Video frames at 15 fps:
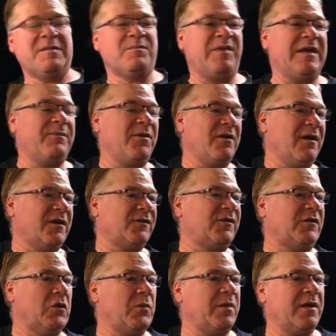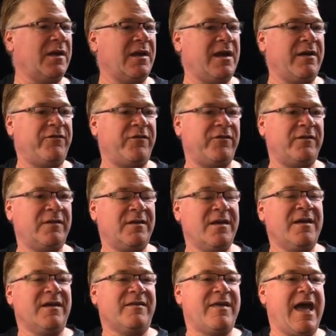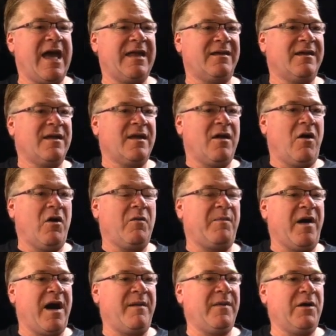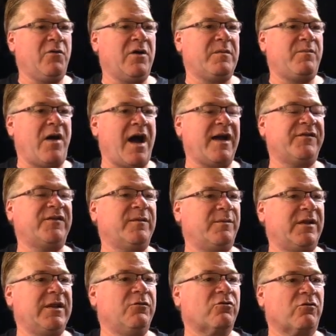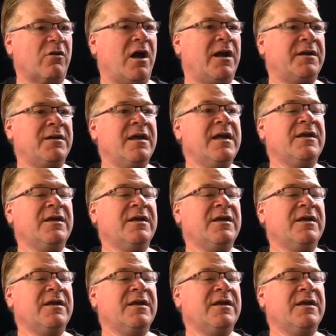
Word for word: And people are stupid enough that Obama would possibly run